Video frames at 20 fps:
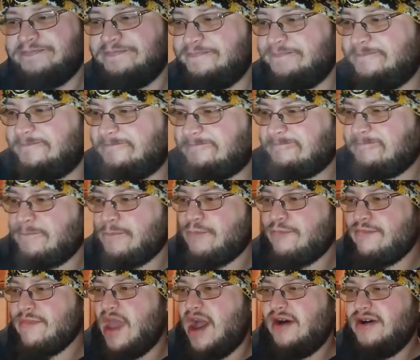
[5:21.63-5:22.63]
Mm
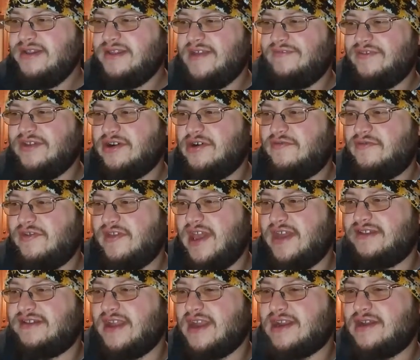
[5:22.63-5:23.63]
hmm I always have to go for
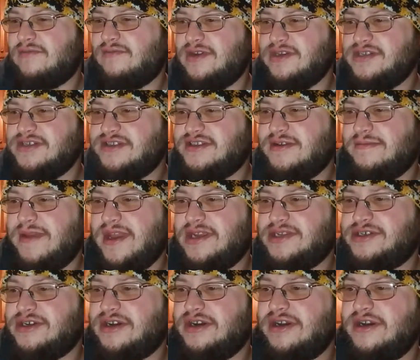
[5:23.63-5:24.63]
that second one just to make
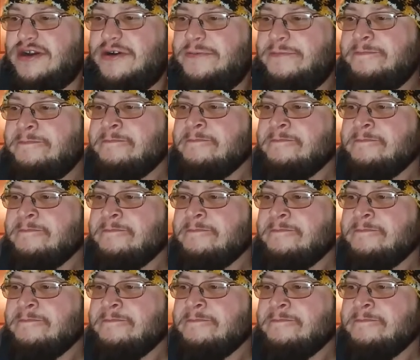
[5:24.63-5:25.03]
sure, you know.